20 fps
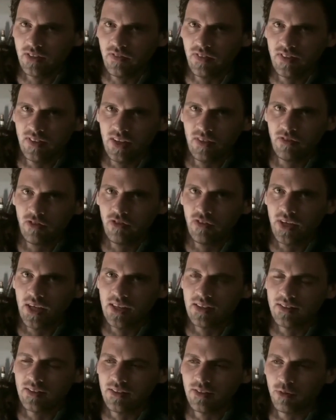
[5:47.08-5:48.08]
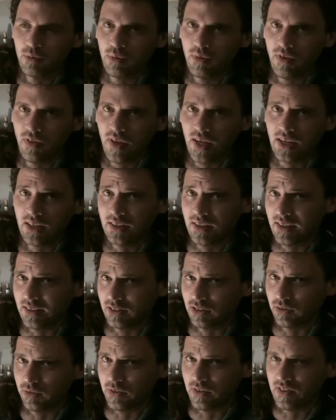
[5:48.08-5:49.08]
that I've created with a
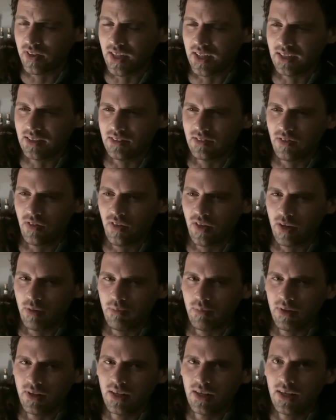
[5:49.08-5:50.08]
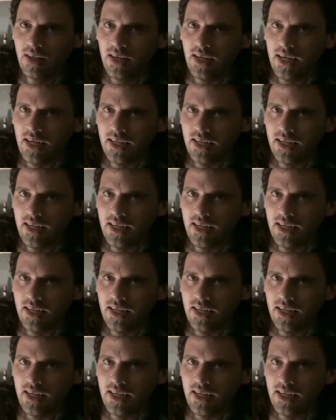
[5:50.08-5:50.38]
natural science theme,